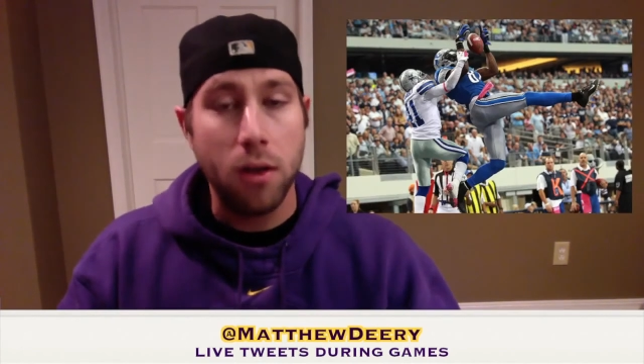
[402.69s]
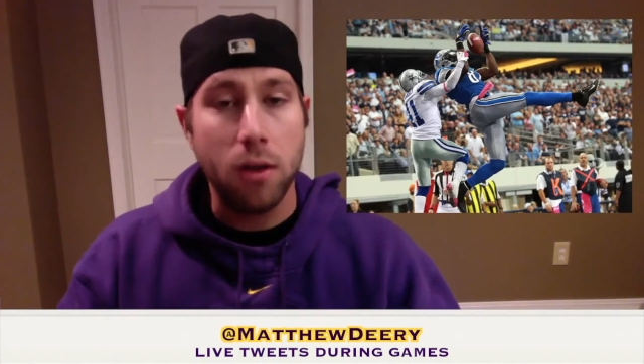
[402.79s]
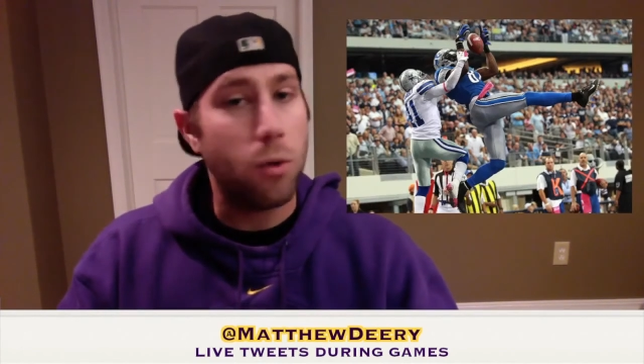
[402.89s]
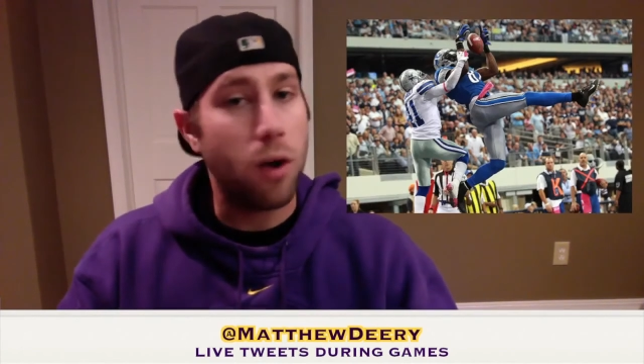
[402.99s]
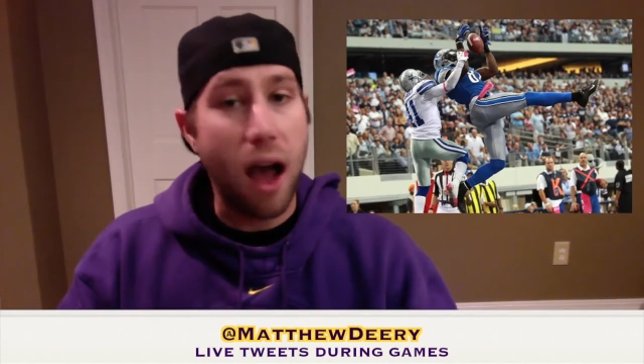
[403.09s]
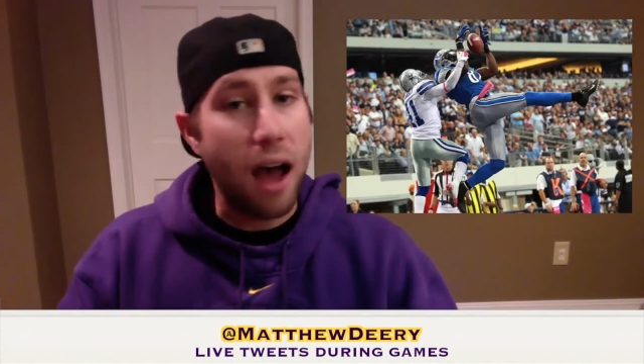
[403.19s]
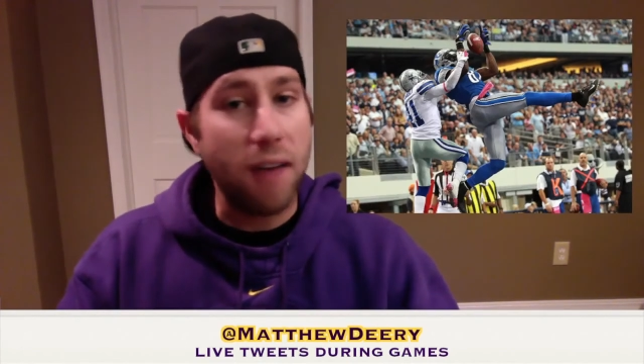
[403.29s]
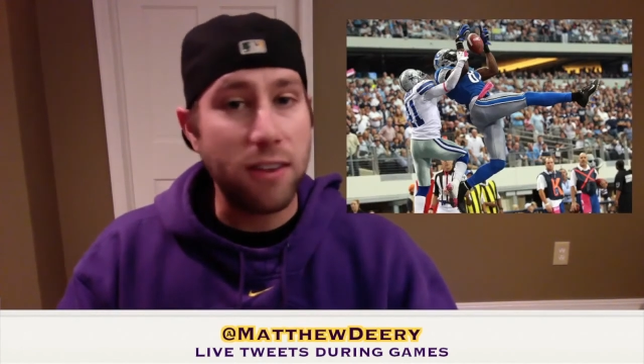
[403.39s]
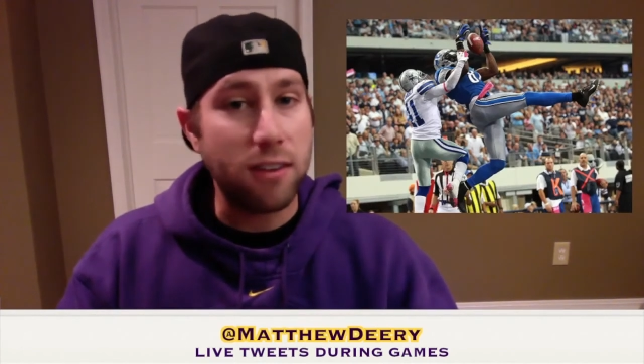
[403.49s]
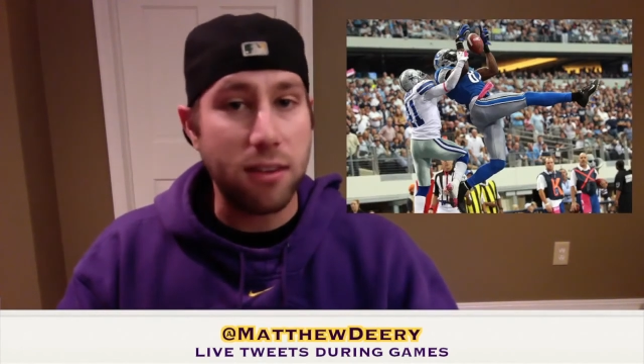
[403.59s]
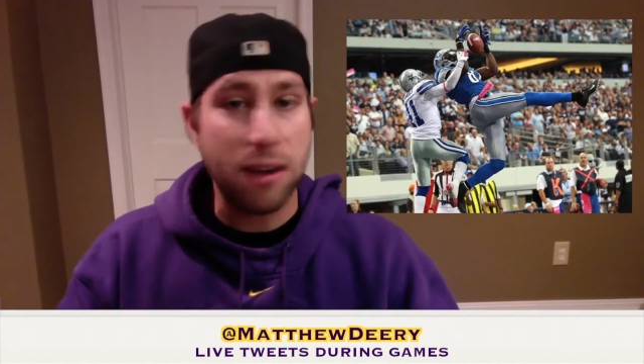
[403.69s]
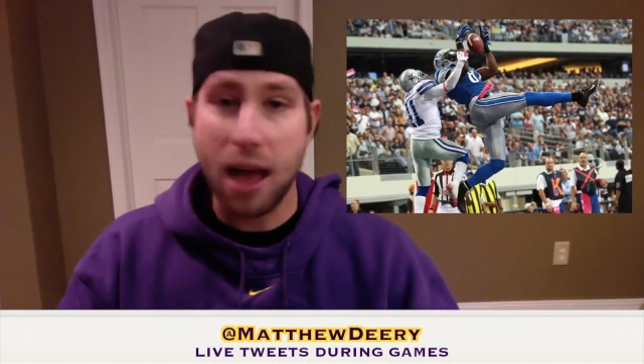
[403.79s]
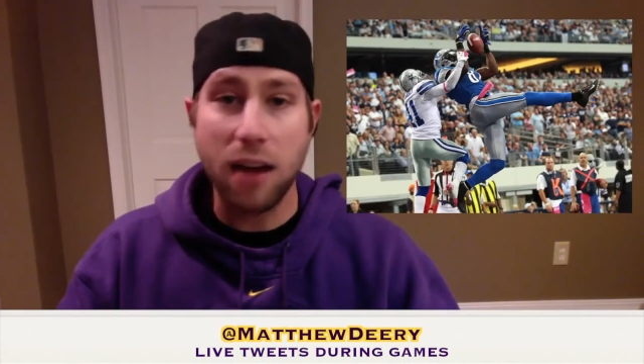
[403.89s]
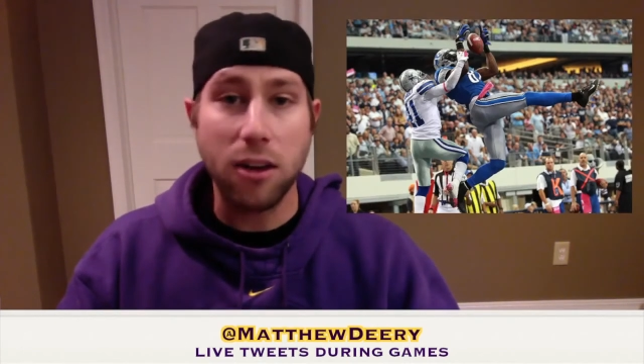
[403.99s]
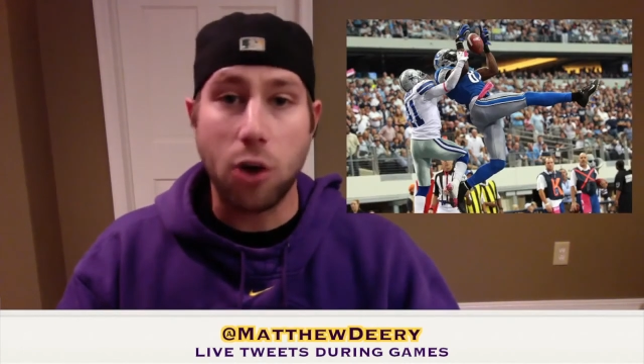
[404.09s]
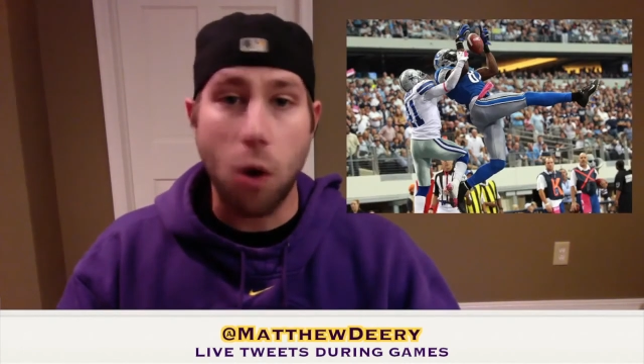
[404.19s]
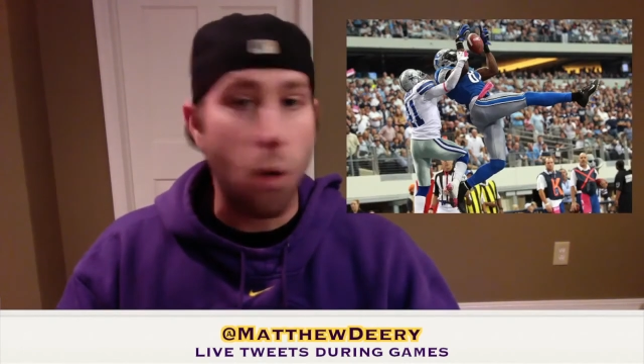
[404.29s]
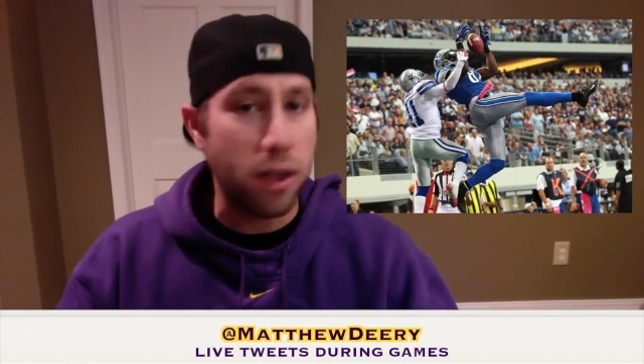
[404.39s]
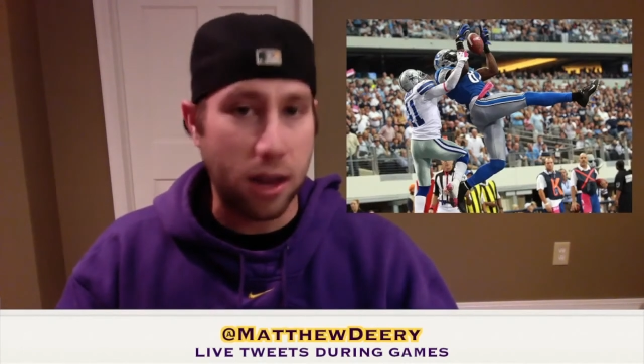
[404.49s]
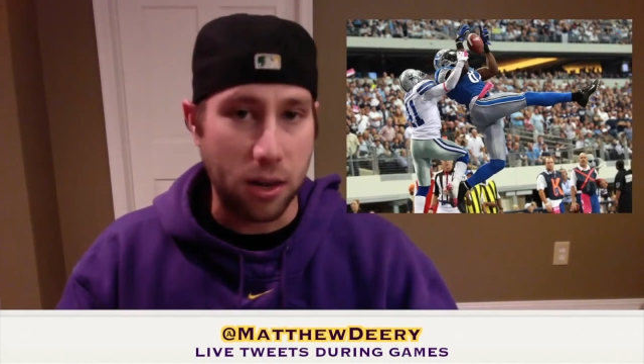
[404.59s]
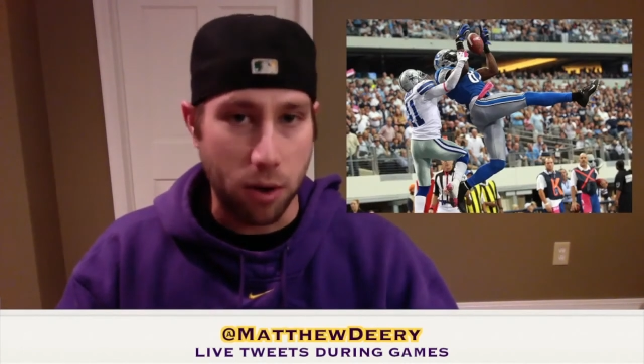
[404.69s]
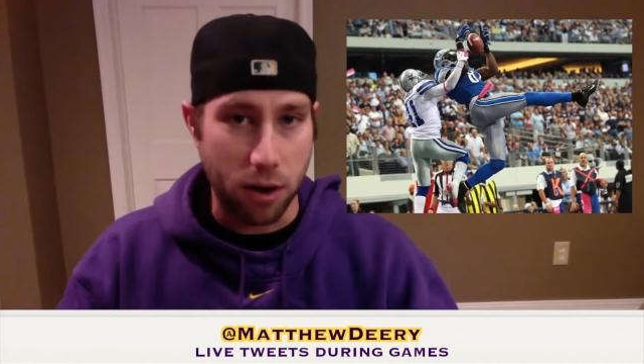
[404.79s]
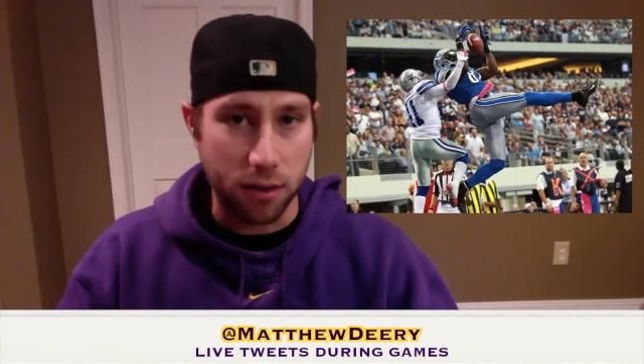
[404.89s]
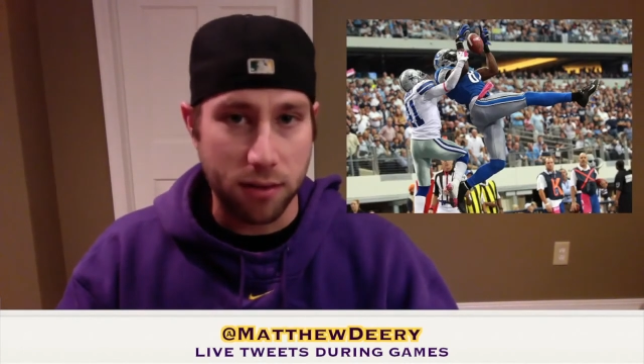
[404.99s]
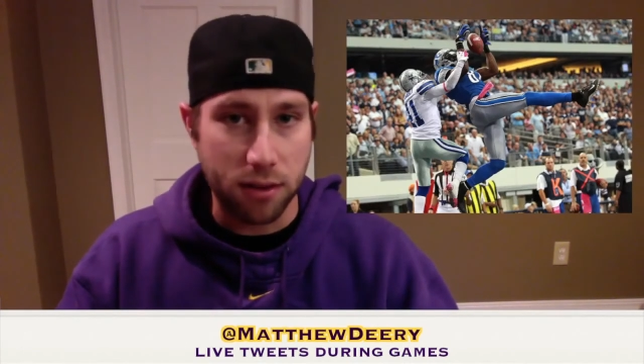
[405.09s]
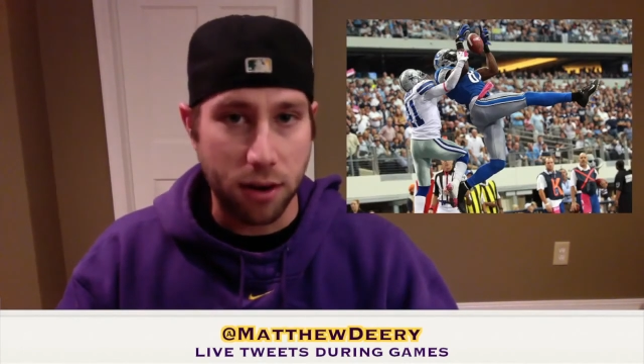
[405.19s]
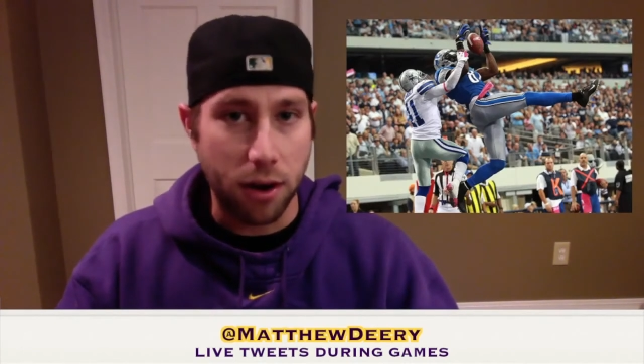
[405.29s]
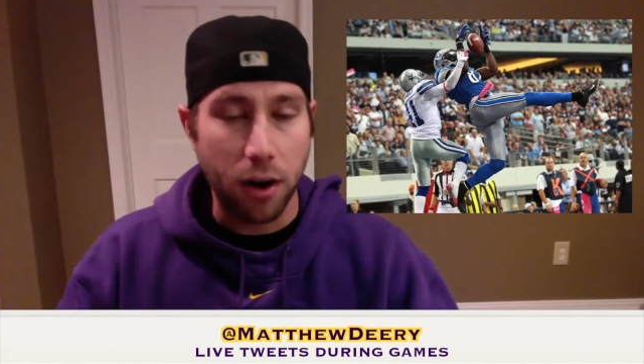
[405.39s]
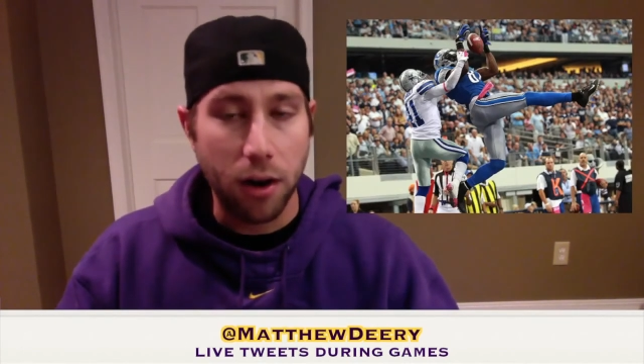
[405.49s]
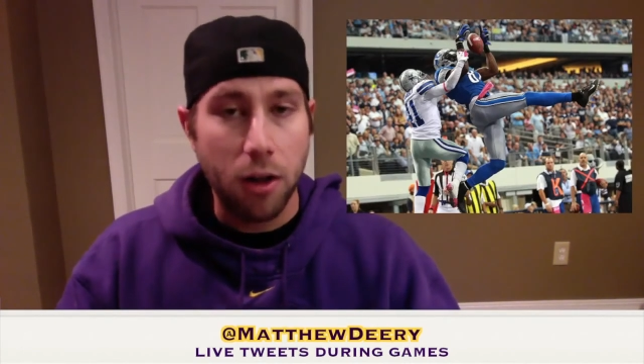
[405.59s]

we're obviously not going anywhere this year.